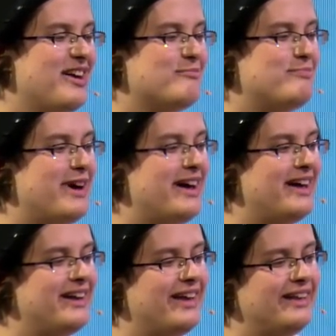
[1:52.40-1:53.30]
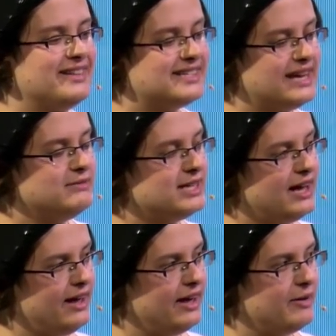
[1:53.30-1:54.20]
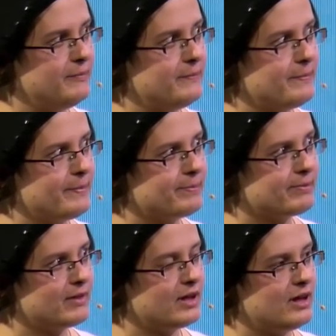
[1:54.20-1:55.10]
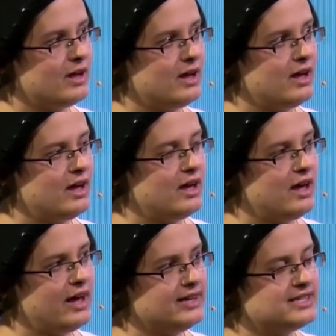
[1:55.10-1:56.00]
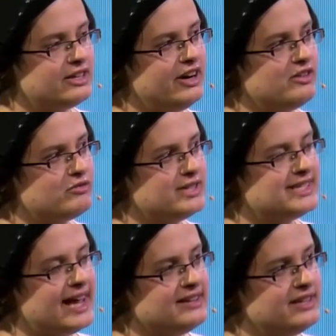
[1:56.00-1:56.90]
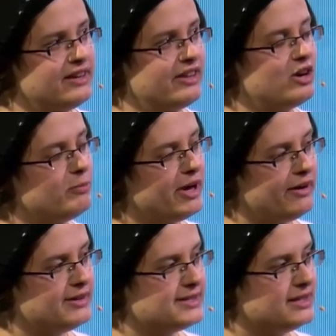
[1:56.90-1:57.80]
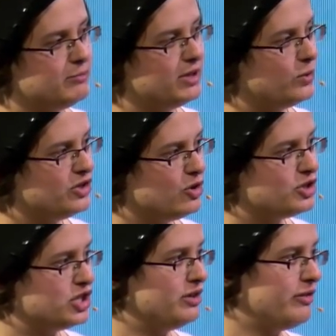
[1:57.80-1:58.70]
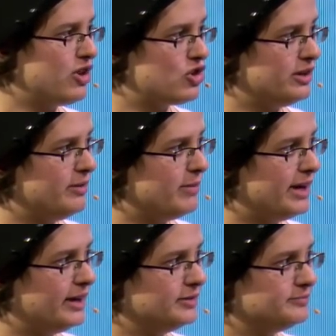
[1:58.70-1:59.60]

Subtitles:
But at the same time, I started resenting the comparison between your generation and mine.